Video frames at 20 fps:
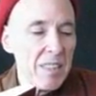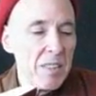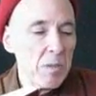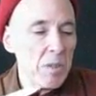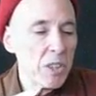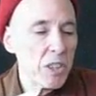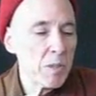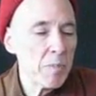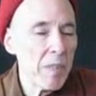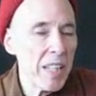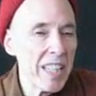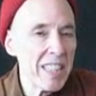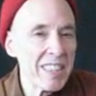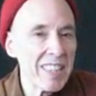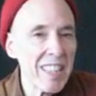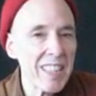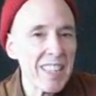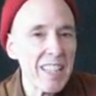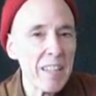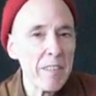which means
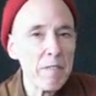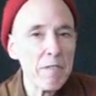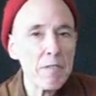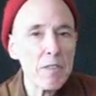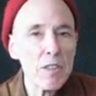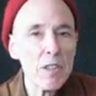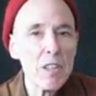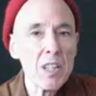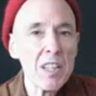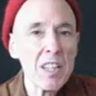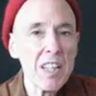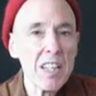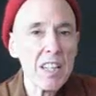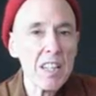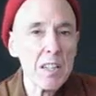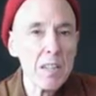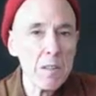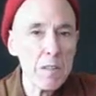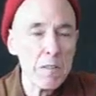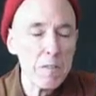that they're full
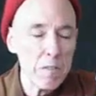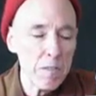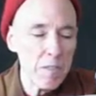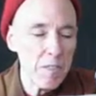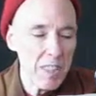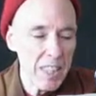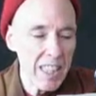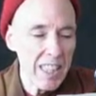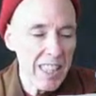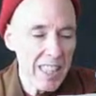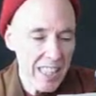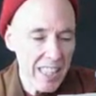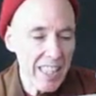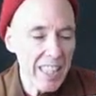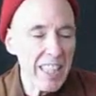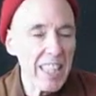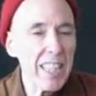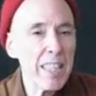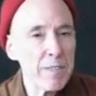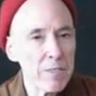of
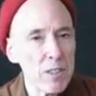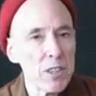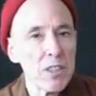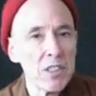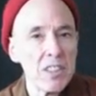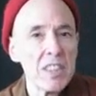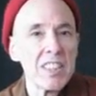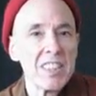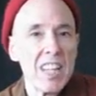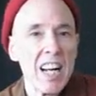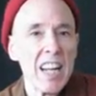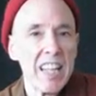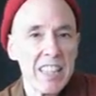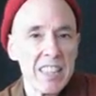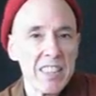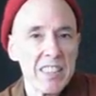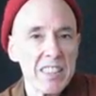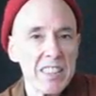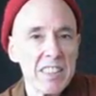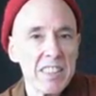evil
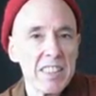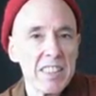desires